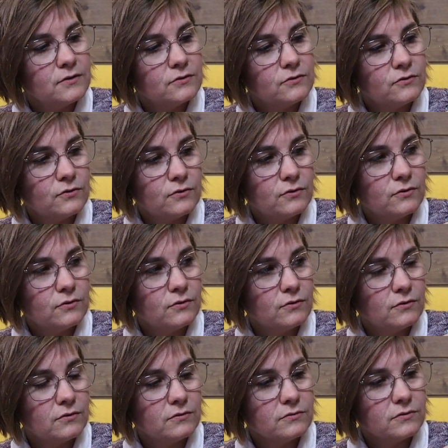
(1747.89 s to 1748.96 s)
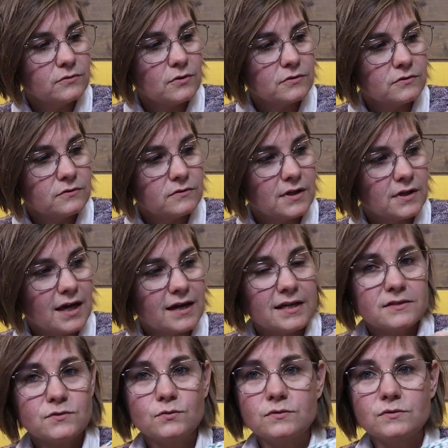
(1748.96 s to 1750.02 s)
to not get it
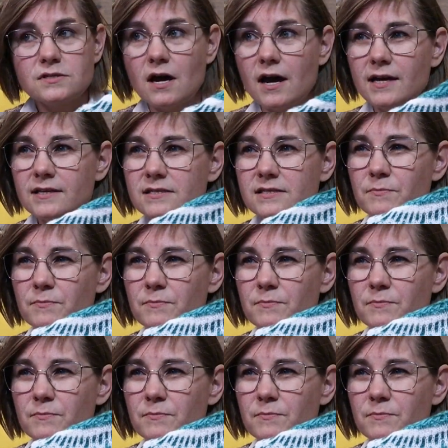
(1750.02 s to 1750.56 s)
too tight.